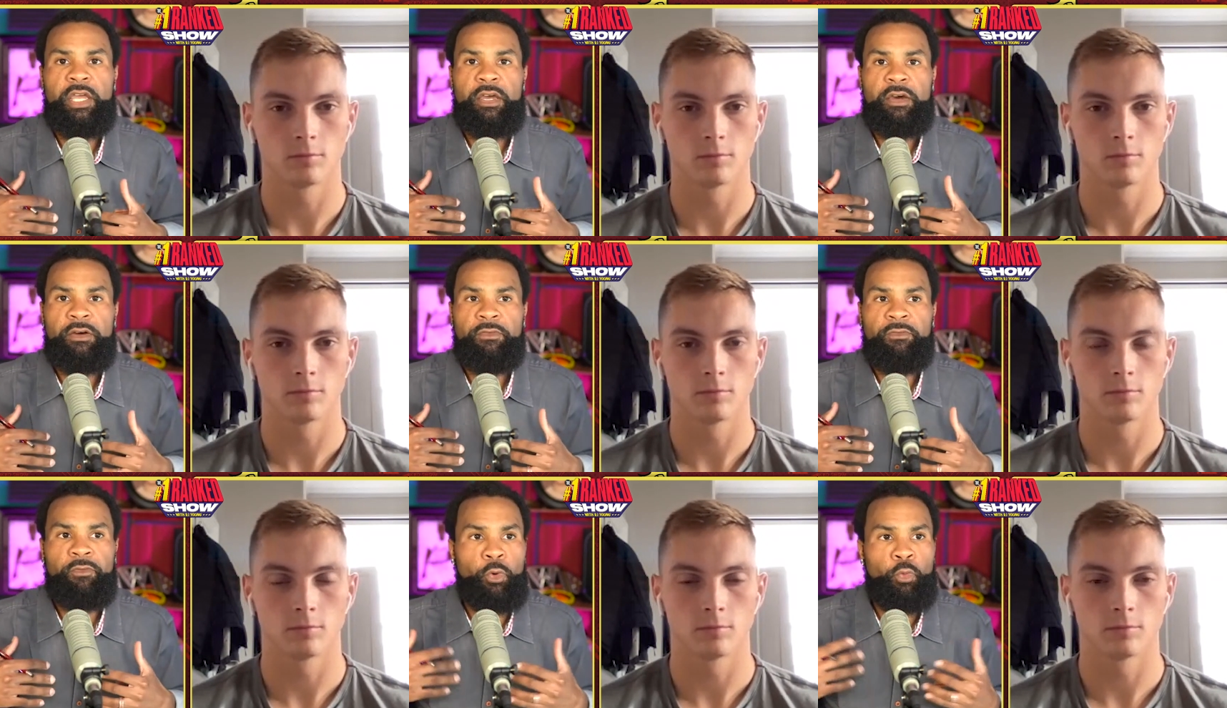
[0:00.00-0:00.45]

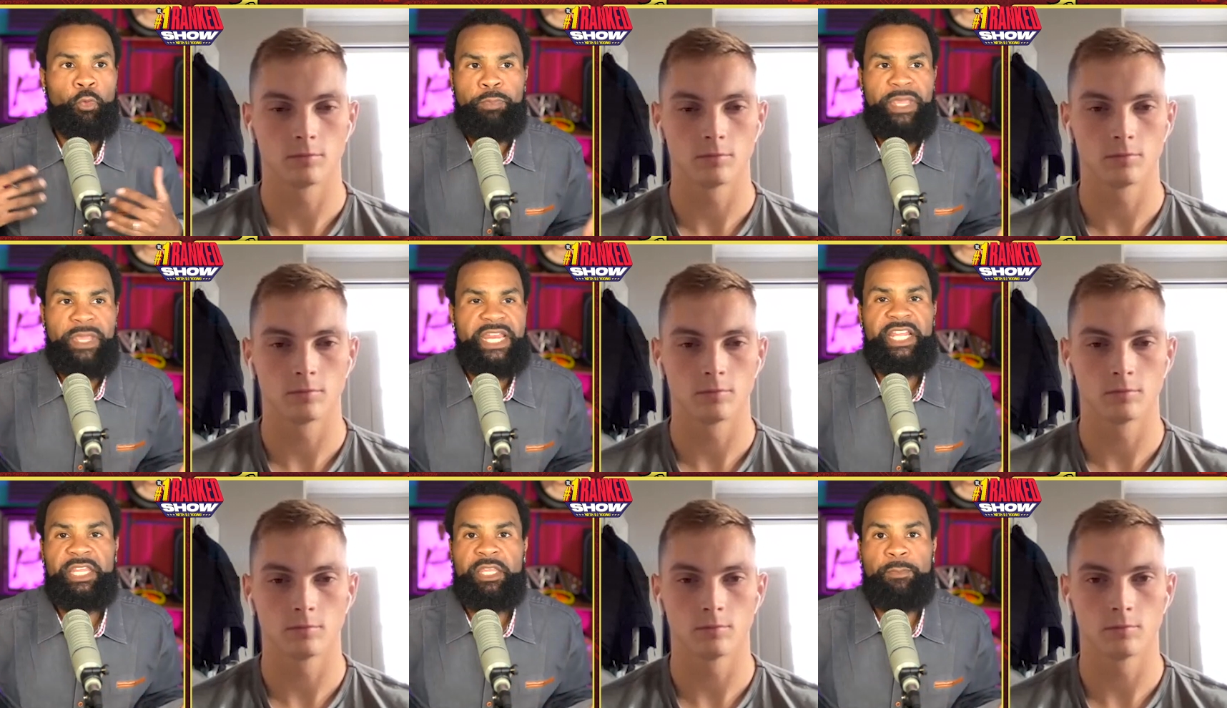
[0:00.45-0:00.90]
Speaker 1: for beating
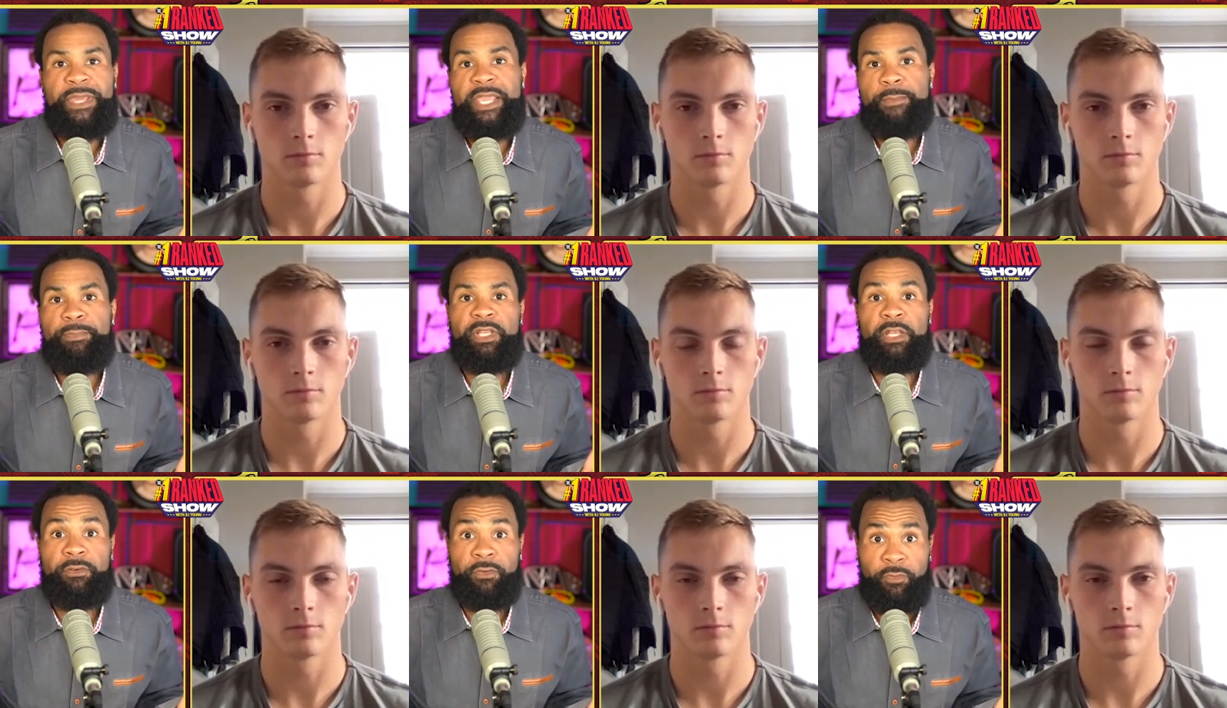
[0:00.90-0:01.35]
the people in
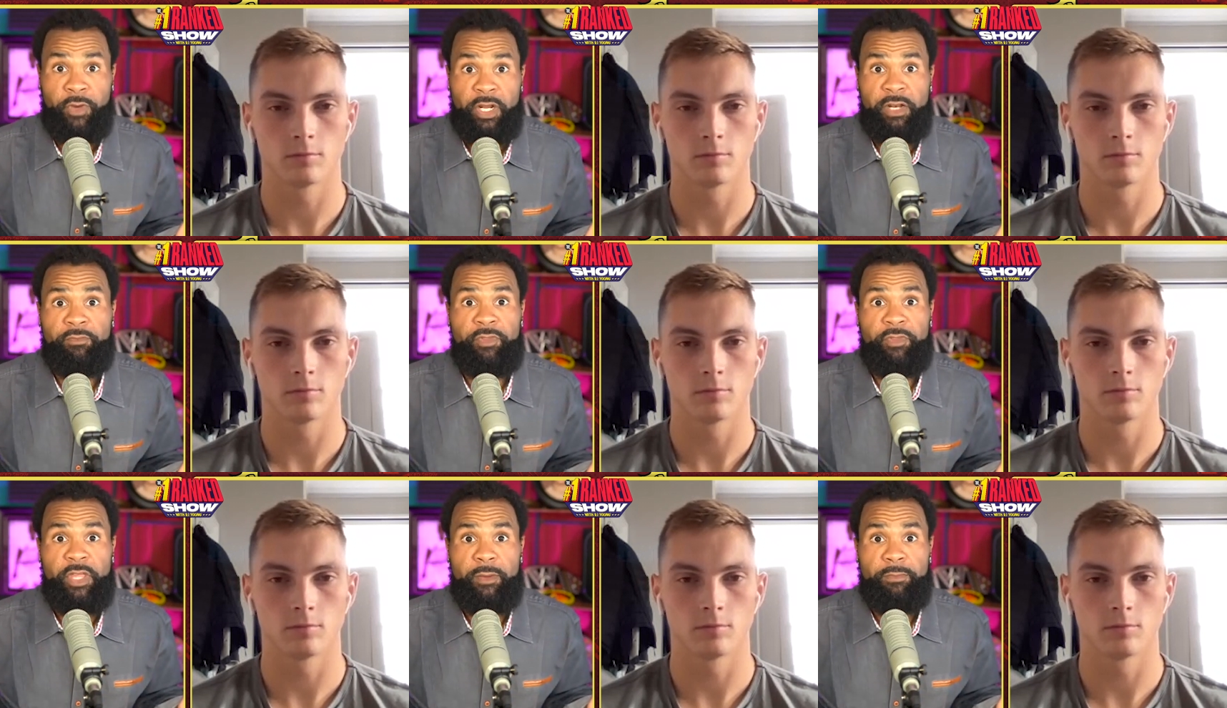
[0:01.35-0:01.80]
front of
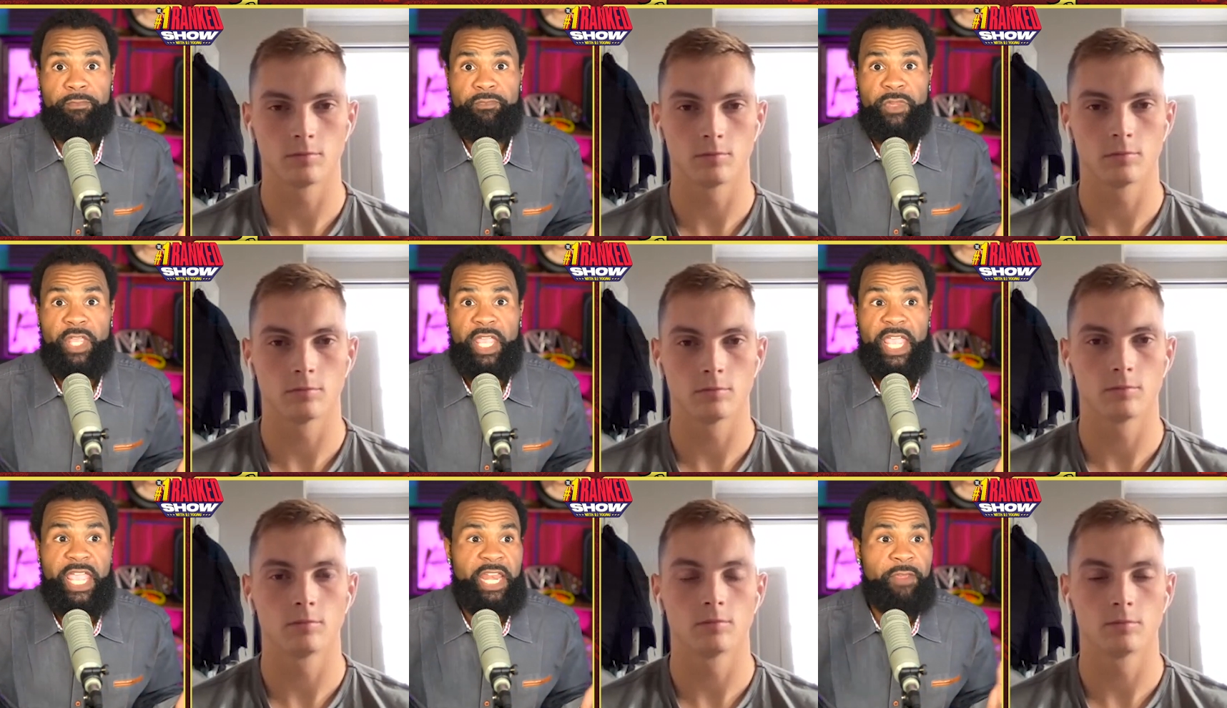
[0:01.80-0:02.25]
them.
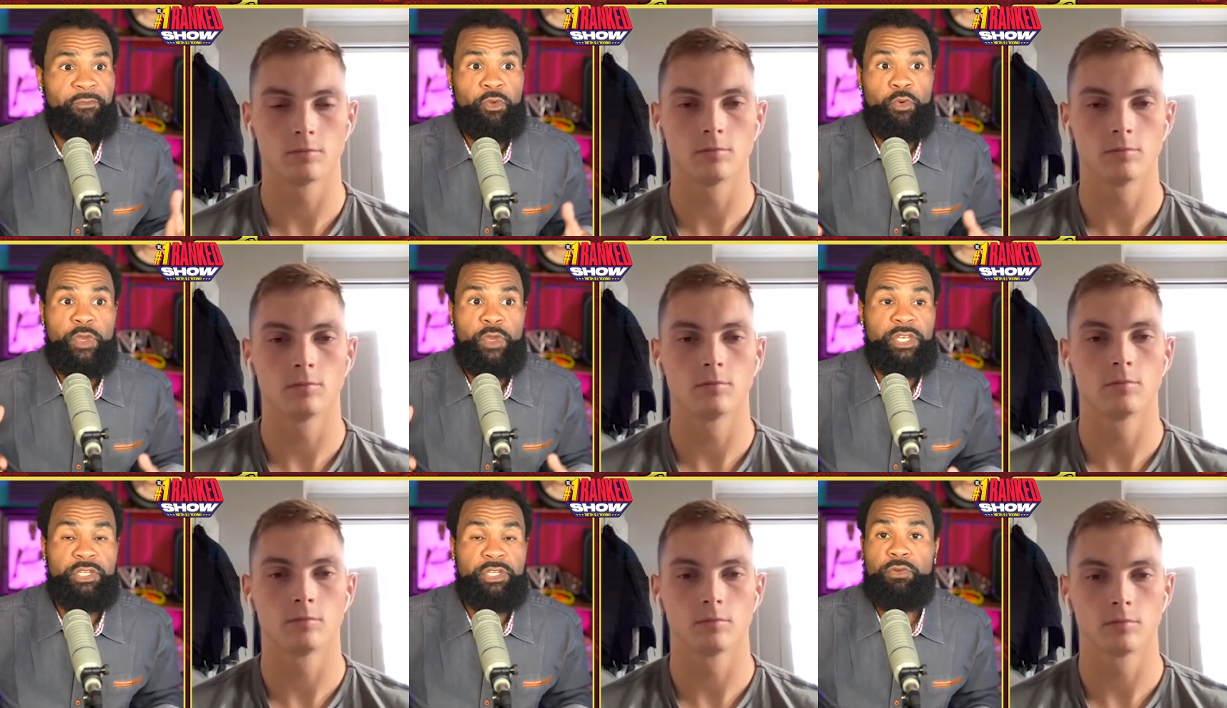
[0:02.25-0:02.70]
And if you can
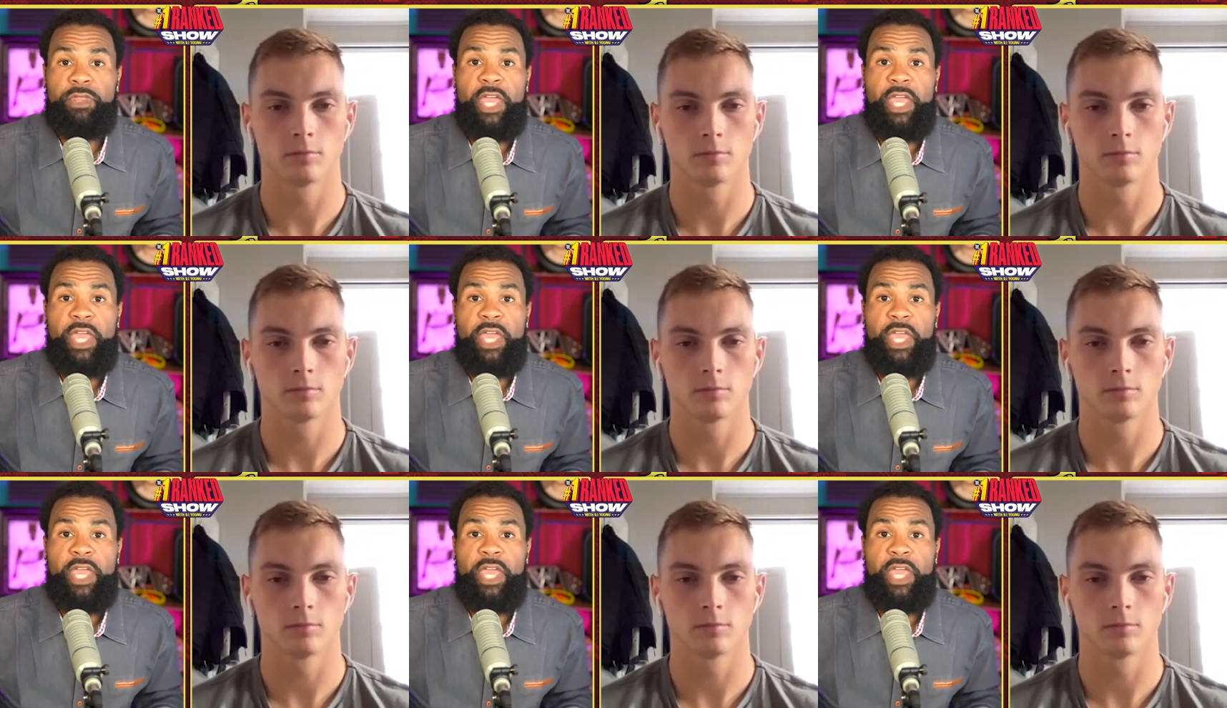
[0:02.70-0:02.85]
do that